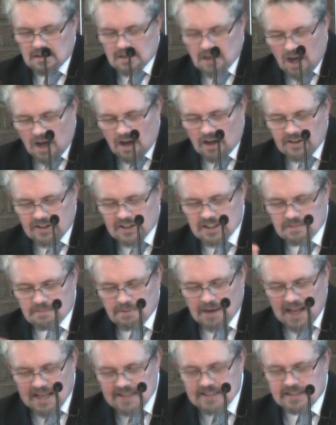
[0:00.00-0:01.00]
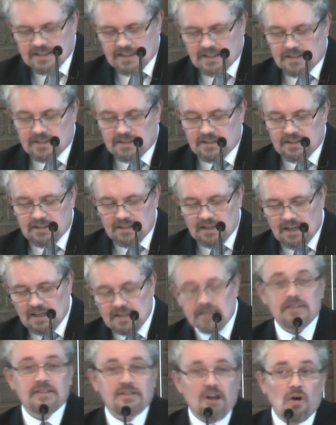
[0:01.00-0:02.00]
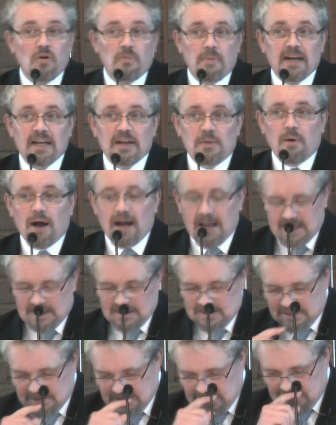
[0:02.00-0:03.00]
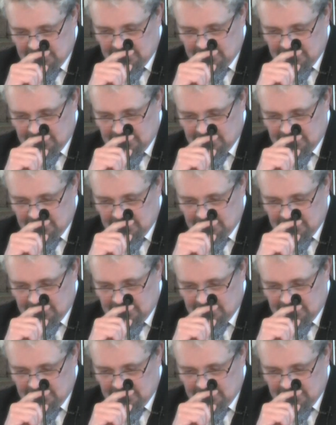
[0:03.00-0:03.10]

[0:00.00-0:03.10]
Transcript: God has blessed us in so many ways,